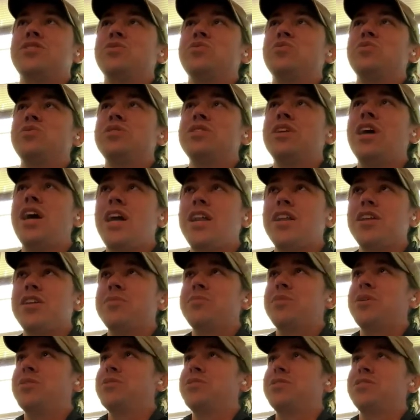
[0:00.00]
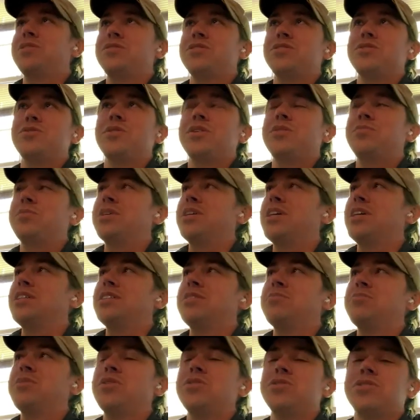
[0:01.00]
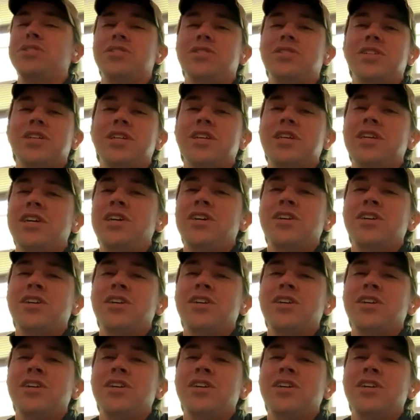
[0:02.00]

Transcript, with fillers: Do not let emotion do it because emotion,